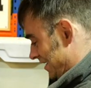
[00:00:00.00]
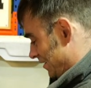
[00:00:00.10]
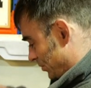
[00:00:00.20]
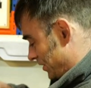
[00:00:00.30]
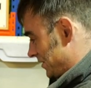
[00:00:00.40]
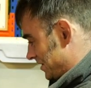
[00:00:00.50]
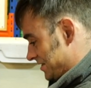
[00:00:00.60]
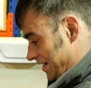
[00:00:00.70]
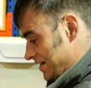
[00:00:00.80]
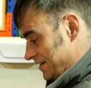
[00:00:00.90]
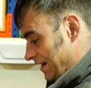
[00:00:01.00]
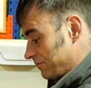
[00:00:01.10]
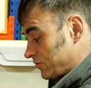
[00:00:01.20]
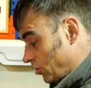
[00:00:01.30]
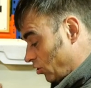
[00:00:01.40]
I put in the seat,
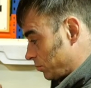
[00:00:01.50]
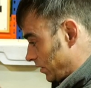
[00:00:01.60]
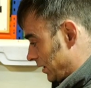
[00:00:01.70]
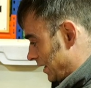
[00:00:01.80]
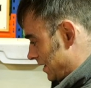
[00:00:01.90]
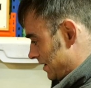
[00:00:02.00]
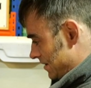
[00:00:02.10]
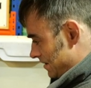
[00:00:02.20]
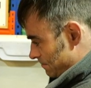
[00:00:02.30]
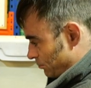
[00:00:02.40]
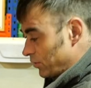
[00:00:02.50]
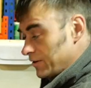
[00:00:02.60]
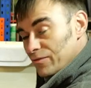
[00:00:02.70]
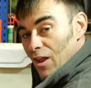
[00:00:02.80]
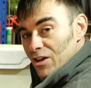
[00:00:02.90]
I've done all my
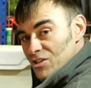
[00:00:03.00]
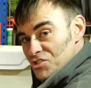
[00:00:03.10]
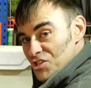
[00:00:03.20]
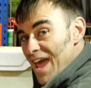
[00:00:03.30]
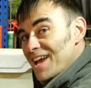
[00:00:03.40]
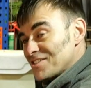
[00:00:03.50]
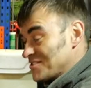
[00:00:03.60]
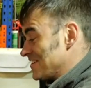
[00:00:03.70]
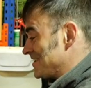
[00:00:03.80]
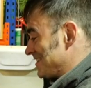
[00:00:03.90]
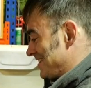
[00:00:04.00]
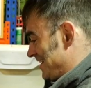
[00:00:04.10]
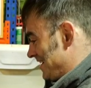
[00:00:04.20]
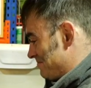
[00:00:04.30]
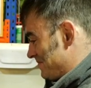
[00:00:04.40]
pre-flight checks.
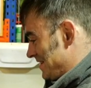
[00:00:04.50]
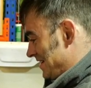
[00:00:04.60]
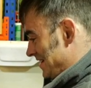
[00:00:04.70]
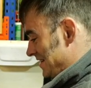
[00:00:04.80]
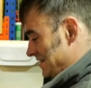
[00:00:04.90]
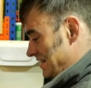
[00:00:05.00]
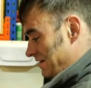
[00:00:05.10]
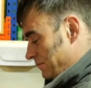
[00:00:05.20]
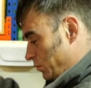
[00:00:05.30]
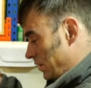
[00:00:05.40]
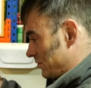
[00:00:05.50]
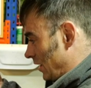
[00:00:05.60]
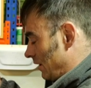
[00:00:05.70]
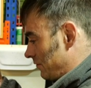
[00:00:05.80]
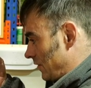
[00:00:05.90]
I've
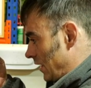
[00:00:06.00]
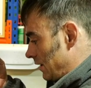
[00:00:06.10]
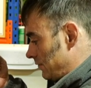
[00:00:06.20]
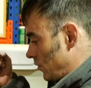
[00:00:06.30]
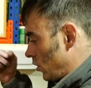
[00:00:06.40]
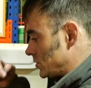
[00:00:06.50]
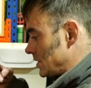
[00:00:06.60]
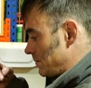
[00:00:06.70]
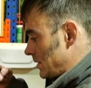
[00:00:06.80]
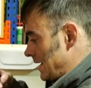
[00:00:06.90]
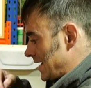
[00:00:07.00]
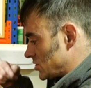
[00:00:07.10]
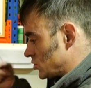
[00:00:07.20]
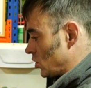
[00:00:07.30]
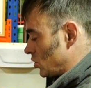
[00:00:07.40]
hooked up an
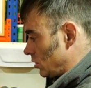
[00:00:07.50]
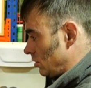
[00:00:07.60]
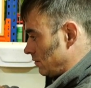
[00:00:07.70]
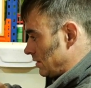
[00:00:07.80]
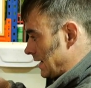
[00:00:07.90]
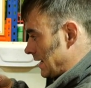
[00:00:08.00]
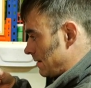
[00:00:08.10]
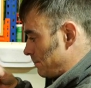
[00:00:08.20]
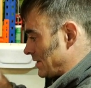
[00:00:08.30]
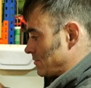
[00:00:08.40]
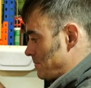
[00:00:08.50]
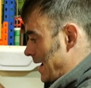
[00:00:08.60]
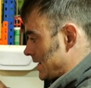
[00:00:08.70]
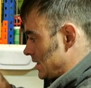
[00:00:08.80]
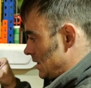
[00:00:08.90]
external battery
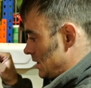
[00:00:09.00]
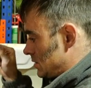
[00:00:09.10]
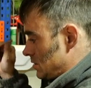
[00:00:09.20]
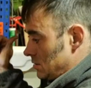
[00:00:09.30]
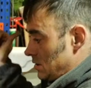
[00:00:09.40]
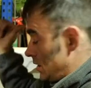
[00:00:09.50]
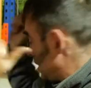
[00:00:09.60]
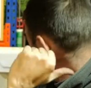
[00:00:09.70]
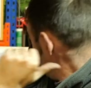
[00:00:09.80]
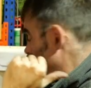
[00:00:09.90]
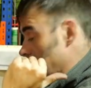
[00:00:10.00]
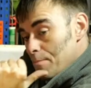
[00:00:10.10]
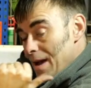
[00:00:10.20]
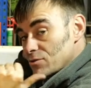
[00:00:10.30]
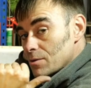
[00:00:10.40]
pack to the rear
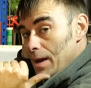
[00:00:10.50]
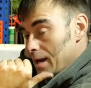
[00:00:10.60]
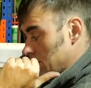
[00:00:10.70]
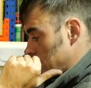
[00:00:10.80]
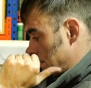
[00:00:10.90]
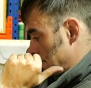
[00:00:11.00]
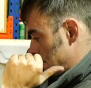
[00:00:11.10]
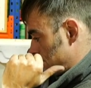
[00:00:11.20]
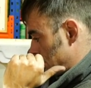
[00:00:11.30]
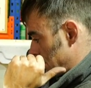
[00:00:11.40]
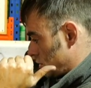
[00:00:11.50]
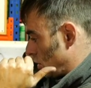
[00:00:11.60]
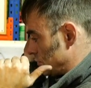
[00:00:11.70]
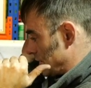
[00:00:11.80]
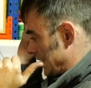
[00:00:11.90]
battery pack and
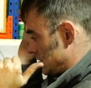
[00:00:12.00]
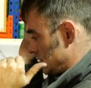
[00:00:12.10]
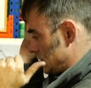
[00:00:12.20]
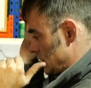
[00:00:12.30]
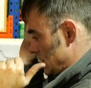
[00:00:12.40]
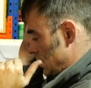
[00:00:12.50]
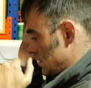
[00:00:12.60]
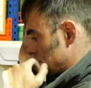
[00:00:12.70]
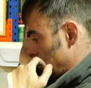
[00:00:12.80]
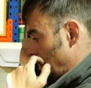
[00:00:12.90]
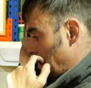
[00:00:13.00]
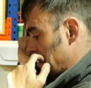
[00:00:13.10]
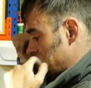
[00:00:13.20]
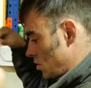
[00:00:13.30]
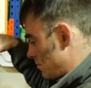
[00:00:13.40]
contactors. So
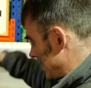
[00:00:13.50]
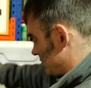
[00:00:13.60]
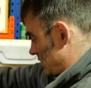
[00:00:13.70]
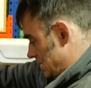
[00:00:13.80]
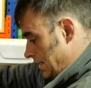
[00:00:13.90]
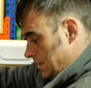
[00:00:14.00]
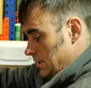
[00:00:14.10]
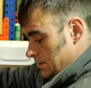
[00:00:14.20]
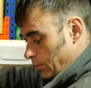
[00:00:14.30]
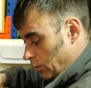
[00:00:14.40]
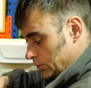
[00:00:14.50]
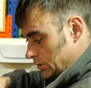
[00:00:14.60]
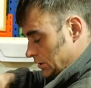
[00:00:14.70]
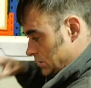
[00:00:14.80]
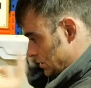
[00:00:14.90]
there's no batteries in these
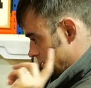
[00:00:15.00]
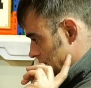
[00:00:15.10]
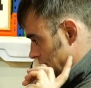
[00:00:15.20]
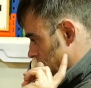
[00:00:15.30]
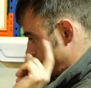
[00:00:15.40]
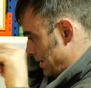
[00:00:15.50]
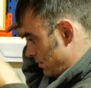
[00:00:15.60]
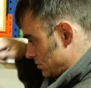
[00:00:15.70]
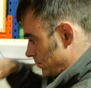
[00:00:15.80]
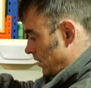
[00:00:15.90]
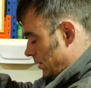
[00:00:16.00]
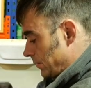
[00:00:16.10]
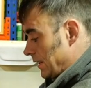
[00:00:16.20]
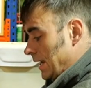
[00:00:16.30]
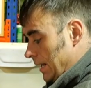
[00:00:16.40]
boxes, it's just essentially a power supply
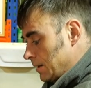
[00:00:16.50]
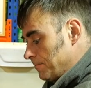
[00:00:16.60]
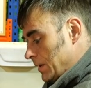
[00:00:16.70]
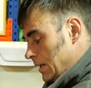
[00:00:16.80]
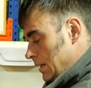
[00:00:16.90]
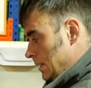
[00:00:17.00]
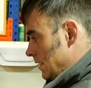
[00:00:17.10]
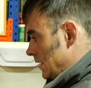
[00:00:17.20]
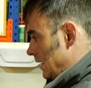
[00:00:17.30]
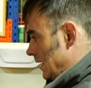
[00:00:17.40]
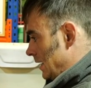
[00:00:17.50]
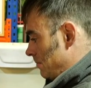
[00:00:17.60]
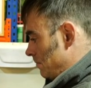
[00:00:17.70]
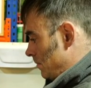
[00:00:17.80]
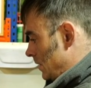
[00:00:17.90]
coming in.
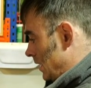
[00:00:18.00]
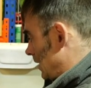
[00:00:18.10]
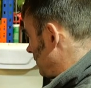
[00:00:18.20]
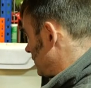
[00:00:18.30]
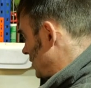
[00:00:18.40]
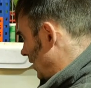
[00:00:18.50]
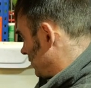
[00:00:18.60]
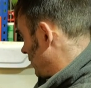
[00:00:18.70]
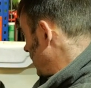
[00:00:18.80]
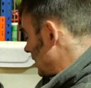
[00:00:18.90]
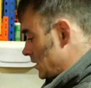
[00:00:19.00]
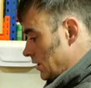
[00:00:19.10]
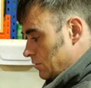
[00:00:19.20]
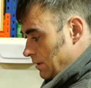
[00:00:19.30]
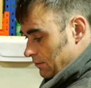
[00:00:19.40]
And I've checked for things
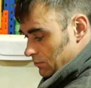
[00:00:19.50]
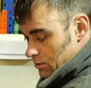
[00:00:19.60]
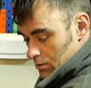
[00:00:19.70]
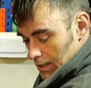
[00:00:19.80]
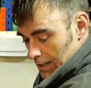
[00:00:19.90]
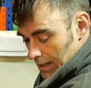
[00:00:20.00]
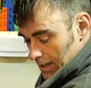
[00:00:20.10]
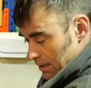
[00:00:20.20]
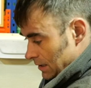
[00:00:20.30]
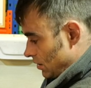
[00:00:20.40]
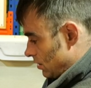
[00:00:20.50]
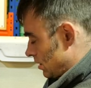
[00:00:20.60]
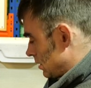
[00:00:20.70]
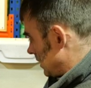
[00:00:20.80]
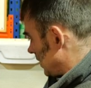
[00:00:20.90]
like ground
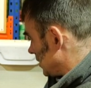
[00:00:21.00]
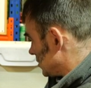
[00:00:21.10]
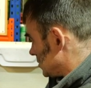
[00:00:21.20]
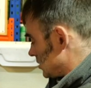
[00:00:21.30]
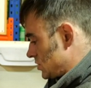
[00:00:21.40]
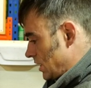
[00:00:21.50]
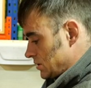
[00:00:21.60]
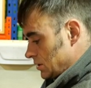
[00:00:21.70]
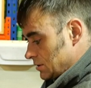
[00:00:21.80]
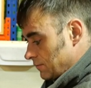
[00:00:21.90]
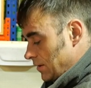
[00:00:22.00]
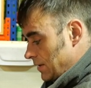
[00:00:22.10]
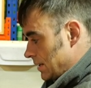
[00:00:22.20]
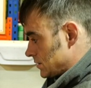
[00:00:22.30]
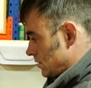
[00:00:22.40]
leakage to the chassis and stuff like
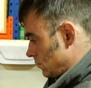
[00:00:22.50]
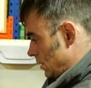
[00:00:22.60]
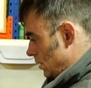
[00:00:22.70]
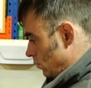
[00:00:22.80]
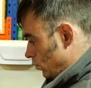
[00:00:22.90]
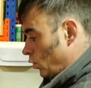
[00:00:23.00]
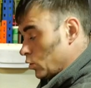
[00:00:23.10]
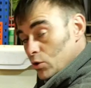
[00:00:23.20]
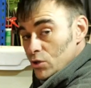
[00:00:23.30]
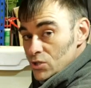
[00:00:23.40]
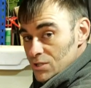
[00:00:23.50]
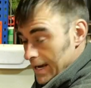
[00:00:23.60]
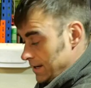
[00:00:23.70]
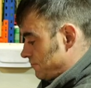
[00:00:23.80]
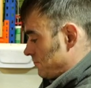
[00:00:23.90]
that. So we're all good and
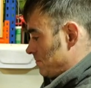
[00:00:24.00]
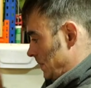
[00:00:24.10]
safe.